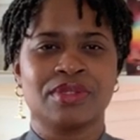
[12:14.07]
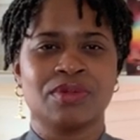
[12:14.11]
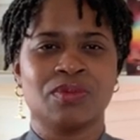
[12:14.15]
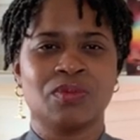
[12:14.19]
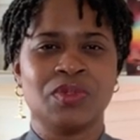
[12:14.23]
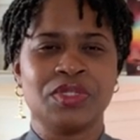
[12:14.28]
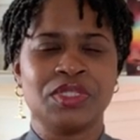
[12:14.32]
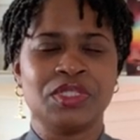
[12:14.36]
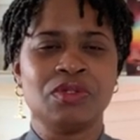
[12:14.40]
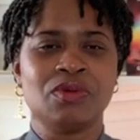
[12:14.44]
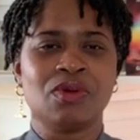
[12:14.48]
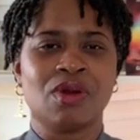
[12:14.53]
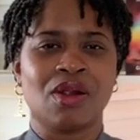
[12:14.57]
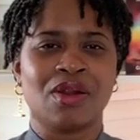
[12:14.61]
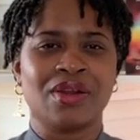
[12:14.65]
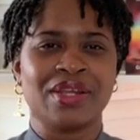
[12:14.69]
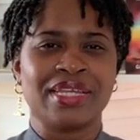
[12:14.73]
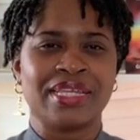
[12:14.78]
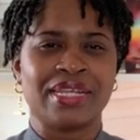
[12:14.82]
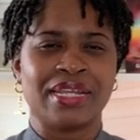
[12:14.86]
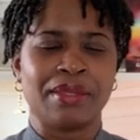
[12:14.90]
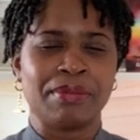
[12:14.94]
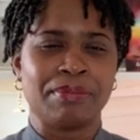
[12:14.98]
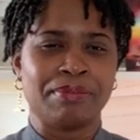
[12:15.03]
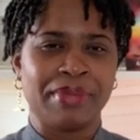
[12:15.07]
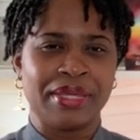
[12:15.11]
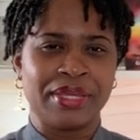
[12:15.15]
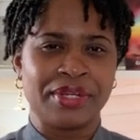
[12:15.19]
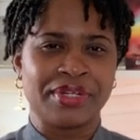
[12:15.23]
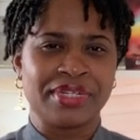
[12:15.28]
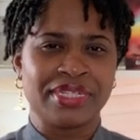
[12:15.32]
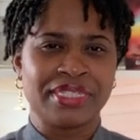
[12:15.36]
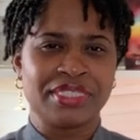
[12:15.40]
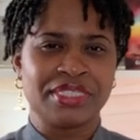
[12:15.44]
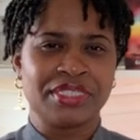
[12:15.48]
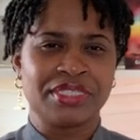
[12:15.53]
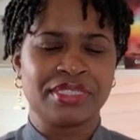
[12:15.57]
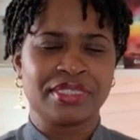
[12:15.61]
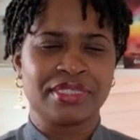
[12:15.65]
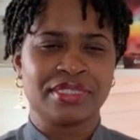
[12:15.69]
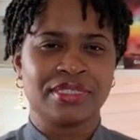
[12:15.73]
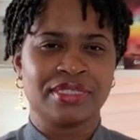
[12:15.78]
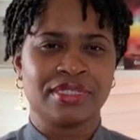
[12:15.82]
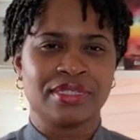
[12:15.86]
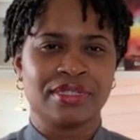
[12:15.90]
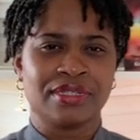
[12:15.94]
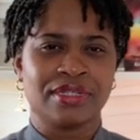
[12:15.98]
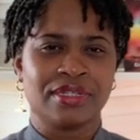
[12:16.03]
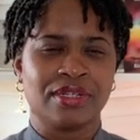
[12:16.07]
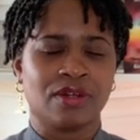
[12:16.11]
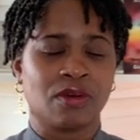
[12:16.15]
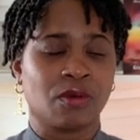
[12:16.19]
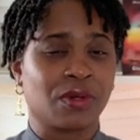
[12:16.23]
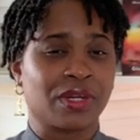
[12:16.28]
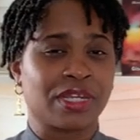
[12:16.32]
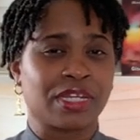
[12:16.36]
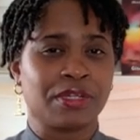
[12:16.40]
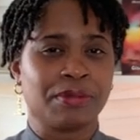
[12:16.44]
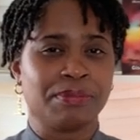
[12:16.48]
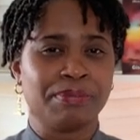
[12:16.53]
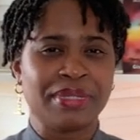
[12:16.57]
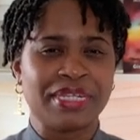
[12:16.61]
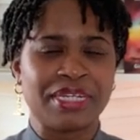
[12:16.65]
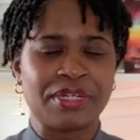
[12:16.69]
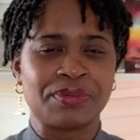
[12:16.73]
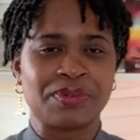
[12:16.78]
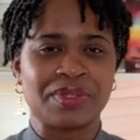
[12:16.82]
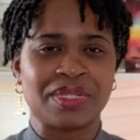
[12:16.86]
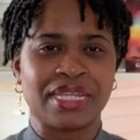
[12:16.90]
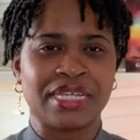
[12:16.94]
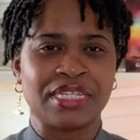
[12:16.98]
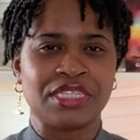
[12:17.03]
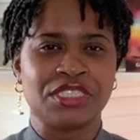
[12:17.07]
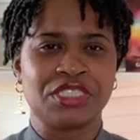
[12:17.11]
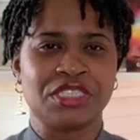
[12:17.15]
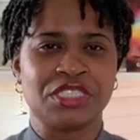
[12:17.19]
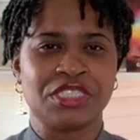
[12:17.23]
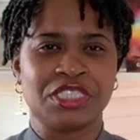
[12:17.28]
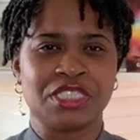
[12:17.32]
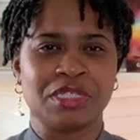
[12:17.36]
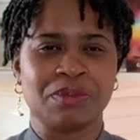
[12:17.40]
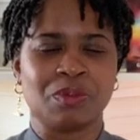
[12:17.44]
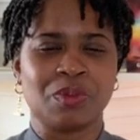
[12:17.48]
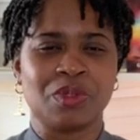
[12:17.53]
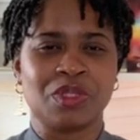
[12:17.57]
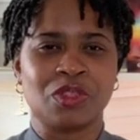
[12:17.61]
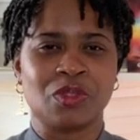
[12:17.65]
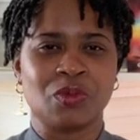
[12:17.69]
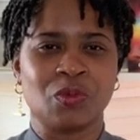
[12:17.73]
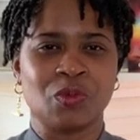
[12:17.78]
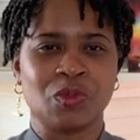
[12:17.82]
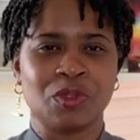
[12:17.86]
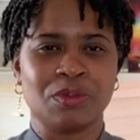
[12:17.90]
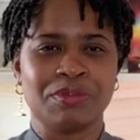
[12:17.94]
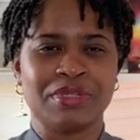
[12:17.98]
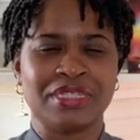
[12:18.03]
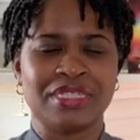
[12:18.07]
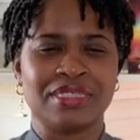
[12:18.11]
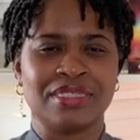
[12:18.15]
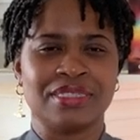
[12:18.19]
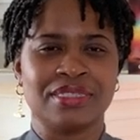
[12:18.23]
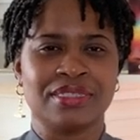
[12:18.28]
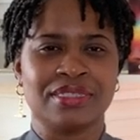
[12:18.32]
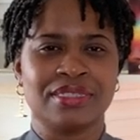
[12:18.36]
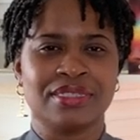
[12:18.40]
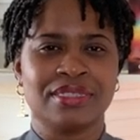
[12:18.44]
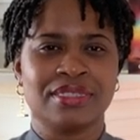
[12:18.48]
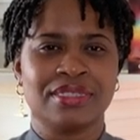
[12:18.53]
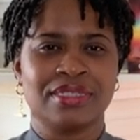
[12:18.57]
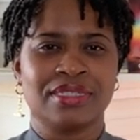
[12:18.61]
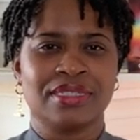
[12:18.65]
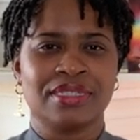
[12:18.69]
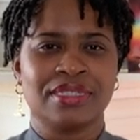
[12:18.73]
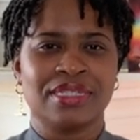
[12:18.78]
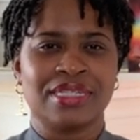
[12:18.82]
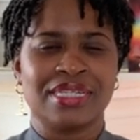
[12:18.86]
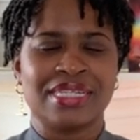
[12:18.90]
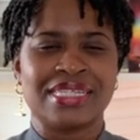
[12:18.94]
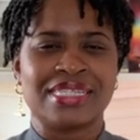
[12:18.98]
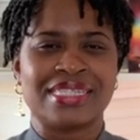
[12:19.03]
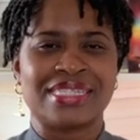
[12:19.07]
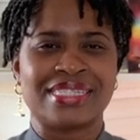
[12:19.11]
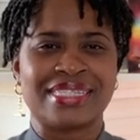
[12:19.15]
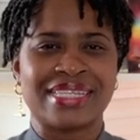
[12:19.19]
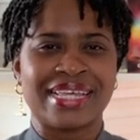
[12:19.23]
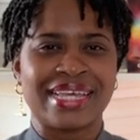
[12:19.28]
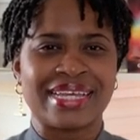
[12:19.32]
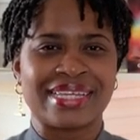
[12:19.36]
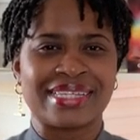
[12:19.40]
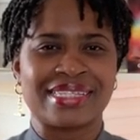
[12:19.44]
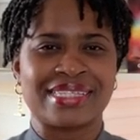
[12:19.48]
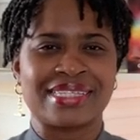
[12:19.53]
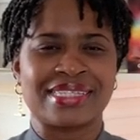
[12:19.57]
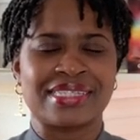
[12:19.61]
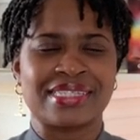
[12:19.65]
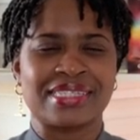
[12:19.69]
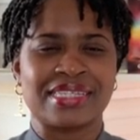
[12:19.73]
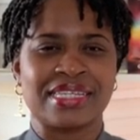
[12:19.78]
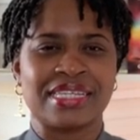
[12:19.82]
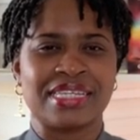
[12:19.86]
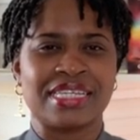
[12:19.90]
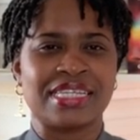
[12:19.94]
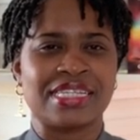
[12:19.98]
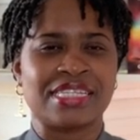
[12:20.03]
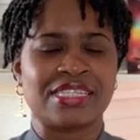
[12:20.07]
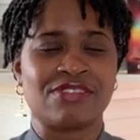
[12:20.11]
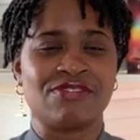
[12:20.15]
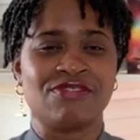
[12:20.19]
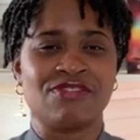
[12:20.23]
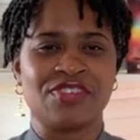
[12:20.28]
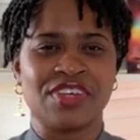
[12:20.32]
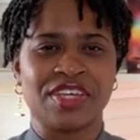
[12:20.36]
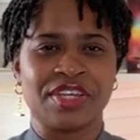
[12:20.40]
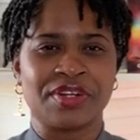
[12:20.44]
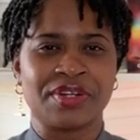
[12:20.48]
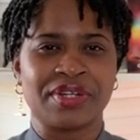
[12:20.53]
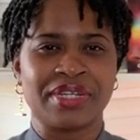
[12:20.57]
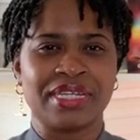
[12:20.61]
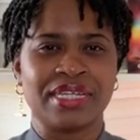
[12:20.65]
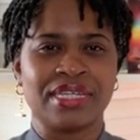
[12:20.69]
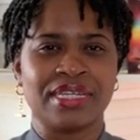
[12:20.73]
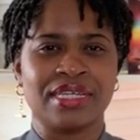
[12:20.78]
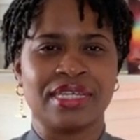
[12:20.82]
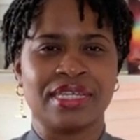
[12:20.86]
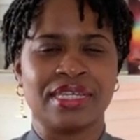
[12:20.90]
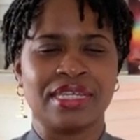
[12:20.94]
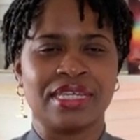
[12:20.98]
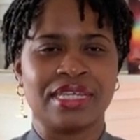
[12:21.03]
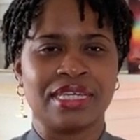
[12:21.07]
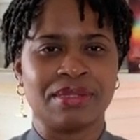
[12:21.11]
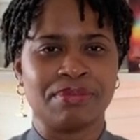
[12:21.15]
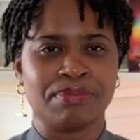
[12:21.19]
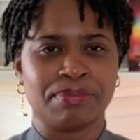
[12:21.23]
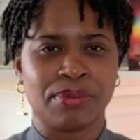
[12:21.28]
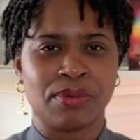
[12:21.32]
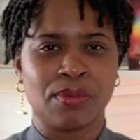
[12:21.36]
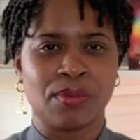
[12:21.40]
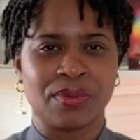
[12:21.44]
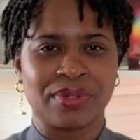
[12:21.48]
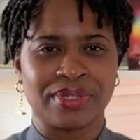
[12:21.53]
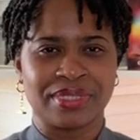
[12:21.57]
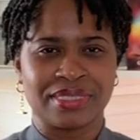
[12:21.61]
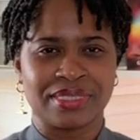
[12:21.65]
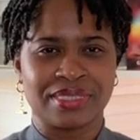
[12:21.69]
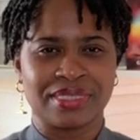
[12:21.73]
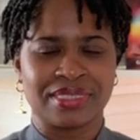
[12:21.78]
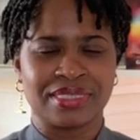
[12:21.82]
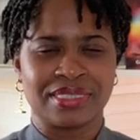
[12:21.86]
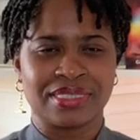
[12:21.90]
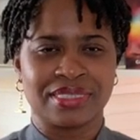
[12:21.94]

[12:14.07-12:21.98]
when you are in a marriage or a committed relationship with a woman, sex is very important.